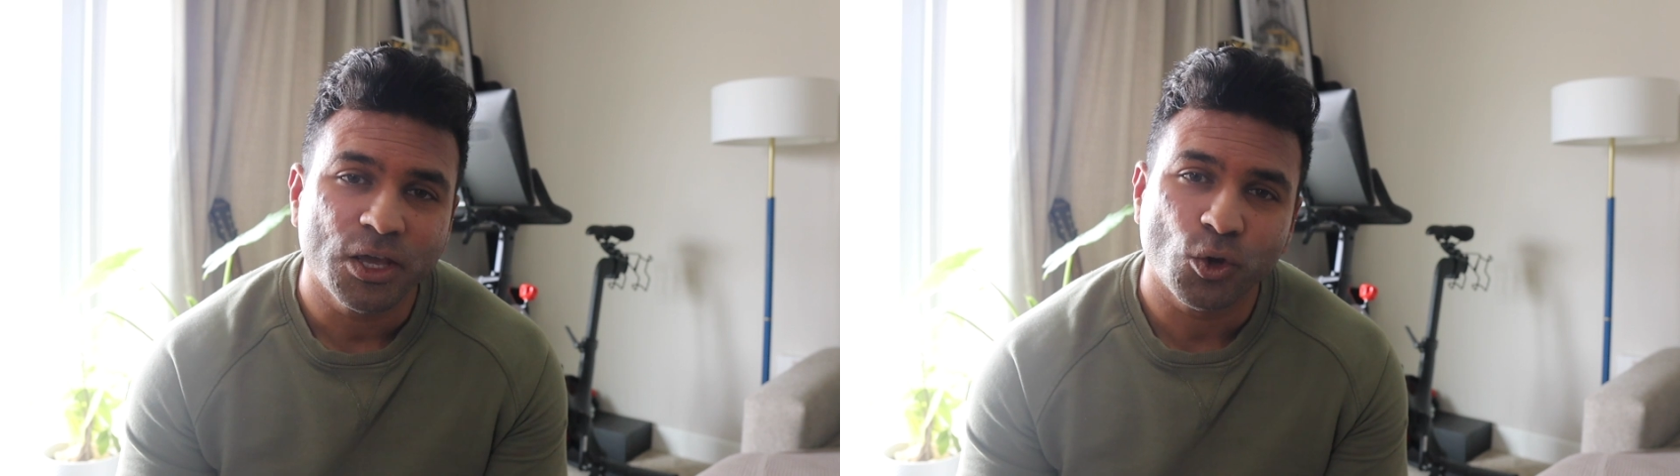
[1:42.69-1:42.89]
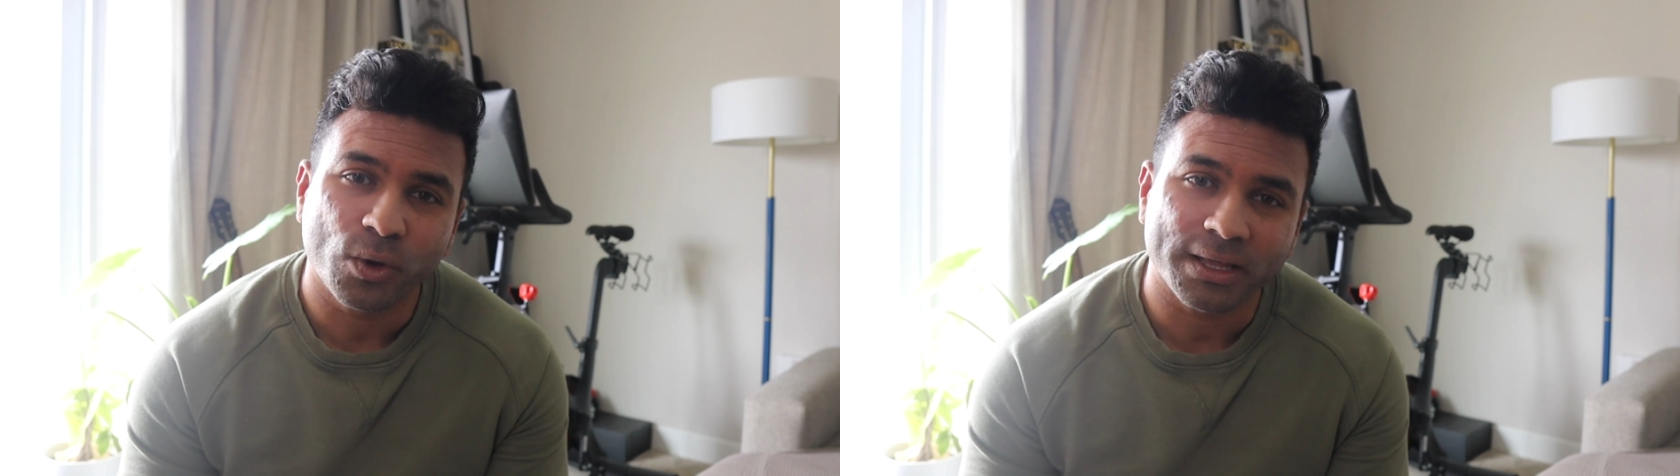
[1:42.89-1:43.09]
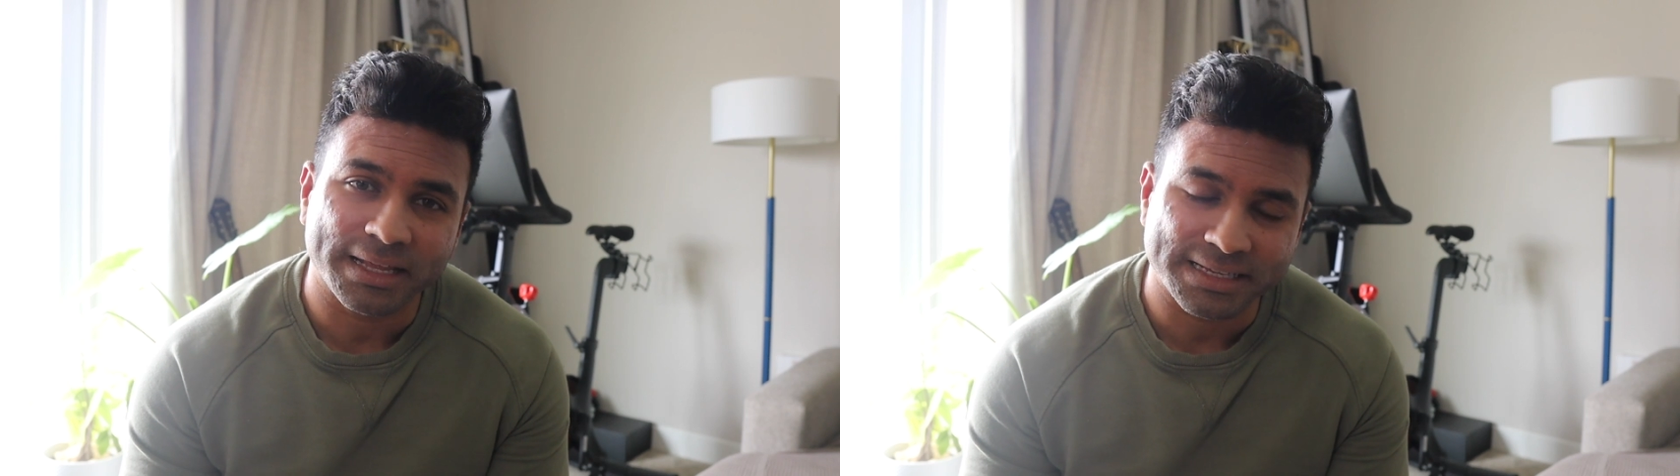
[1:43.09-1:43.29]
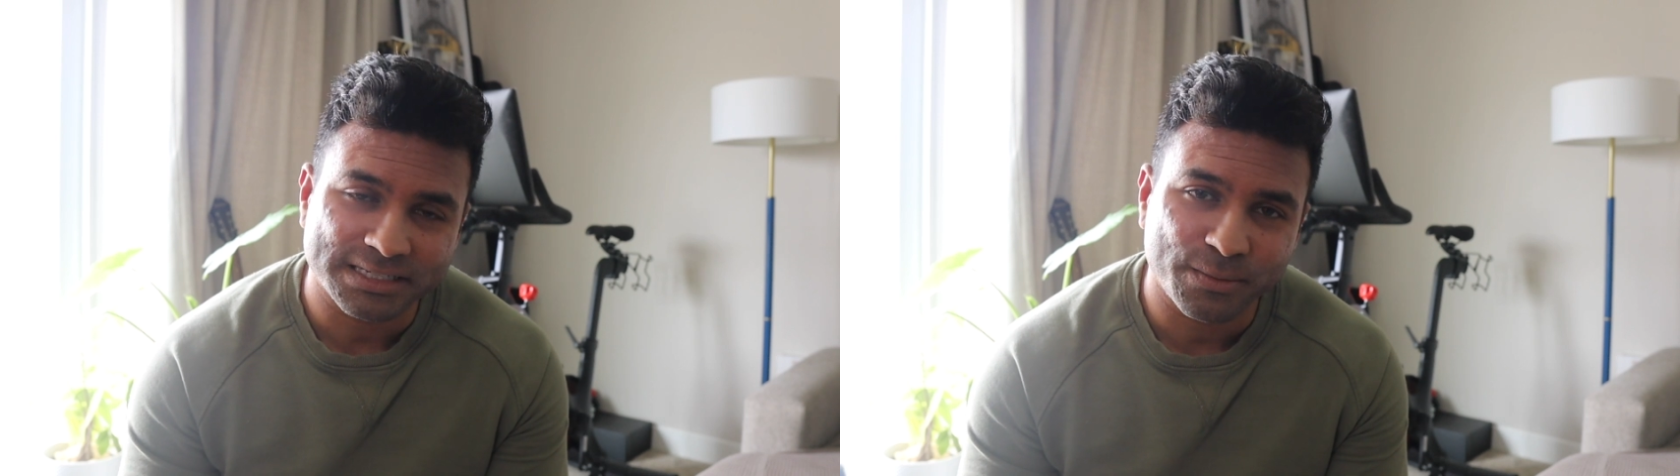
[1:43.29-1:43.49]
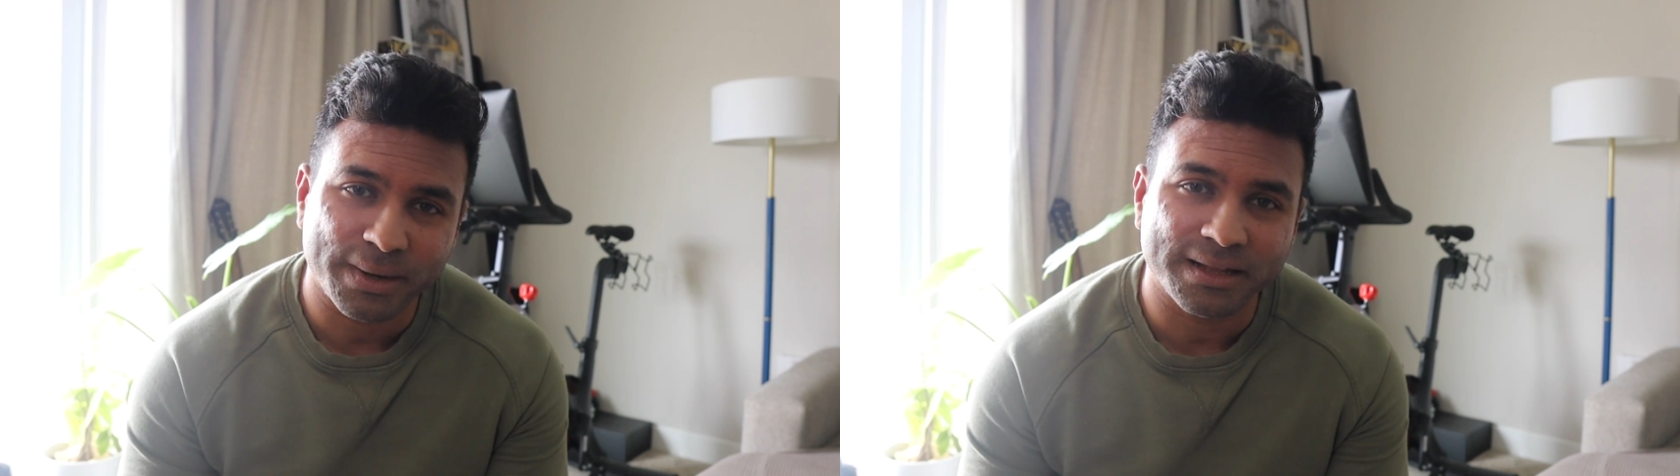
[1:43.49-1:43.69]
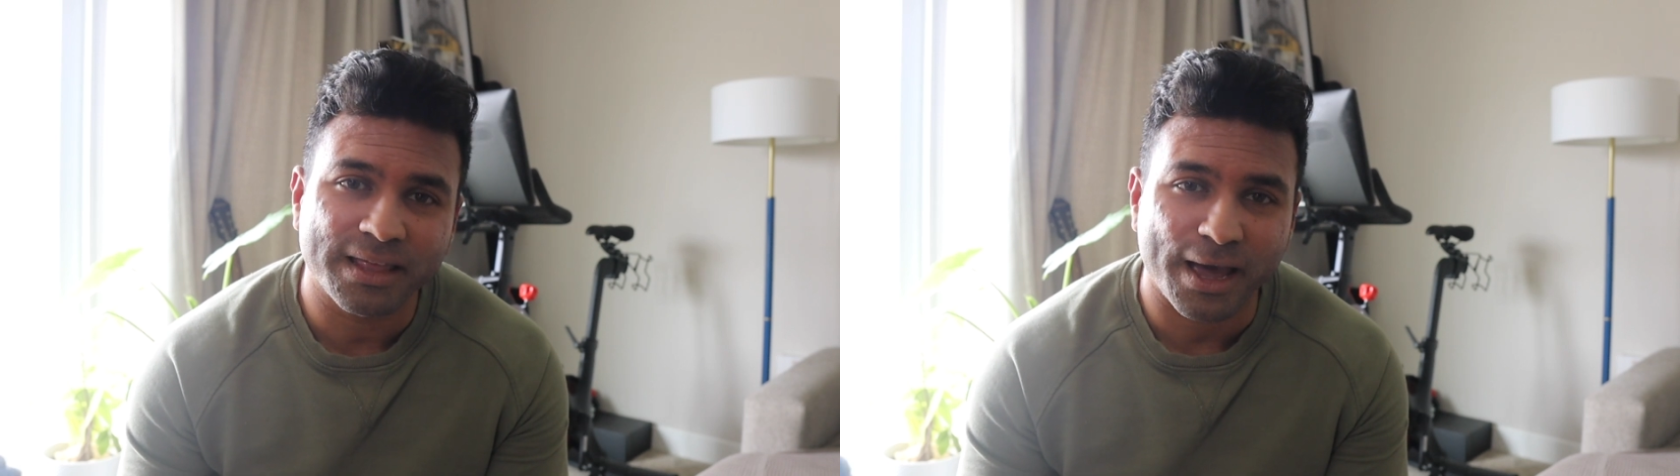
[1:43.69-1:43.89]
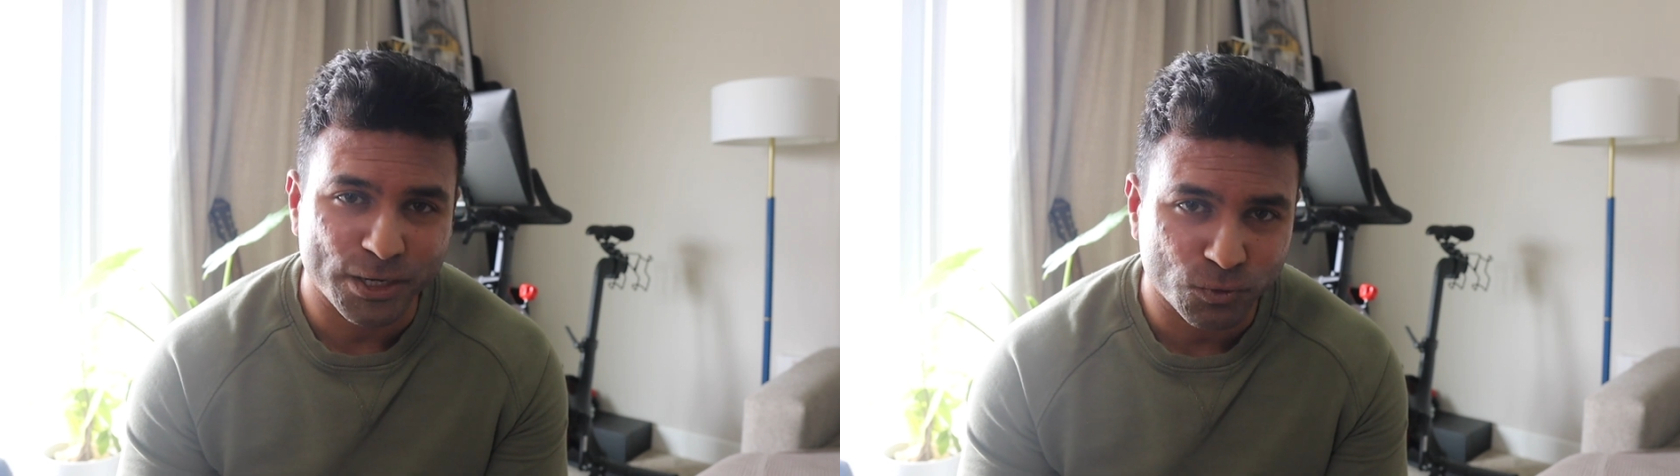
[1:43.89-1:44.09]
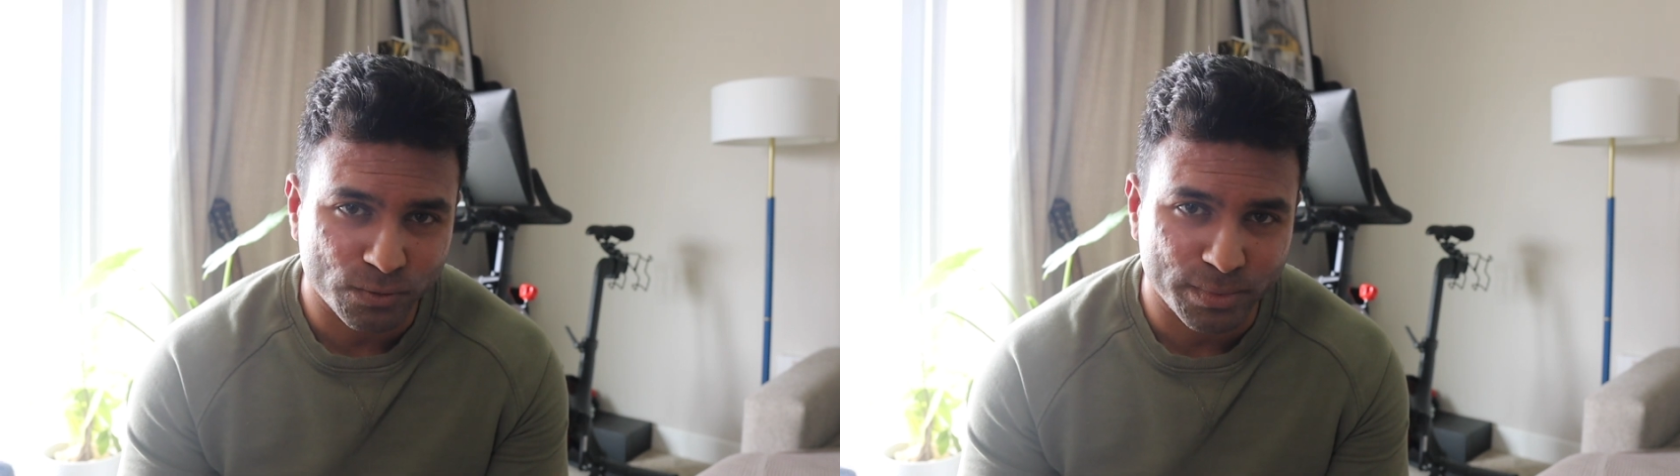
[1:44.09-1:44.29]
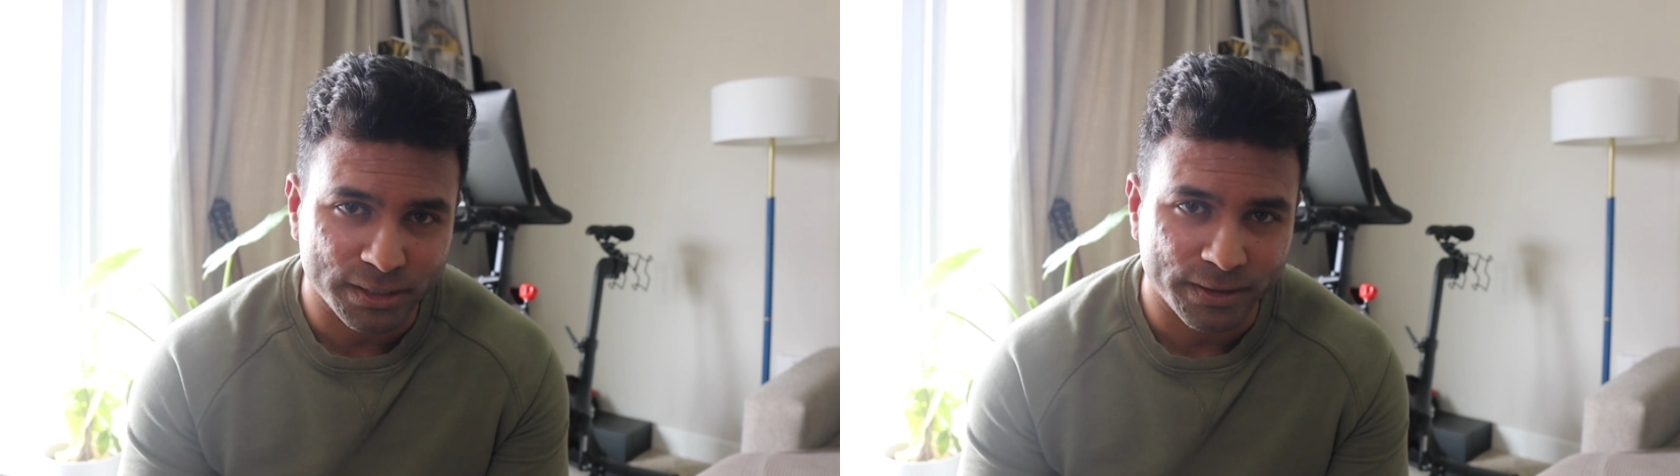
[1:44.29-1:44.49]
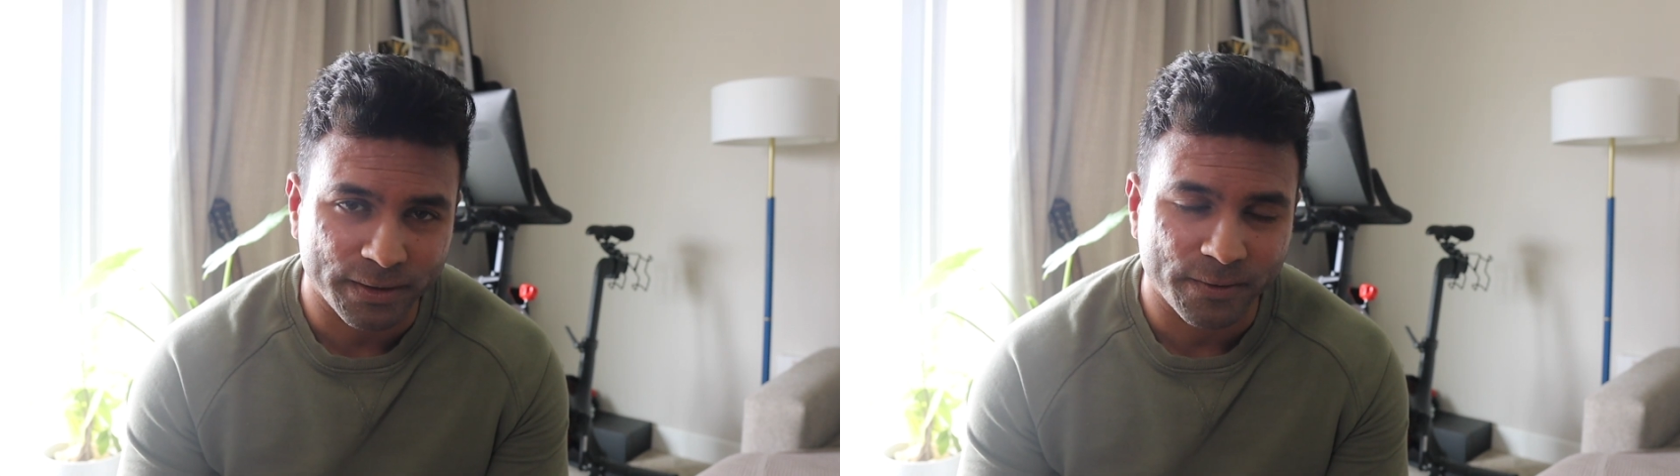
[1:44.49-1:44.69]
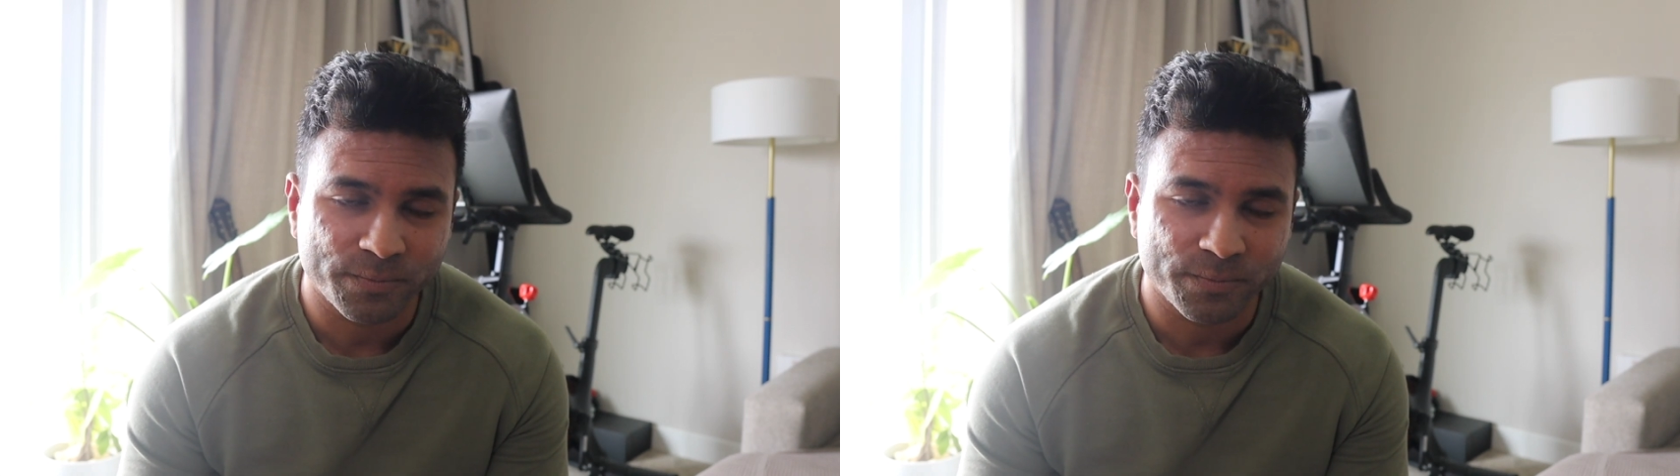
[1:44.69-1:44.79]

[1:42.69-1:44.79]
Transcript: you can estimate the height of the building.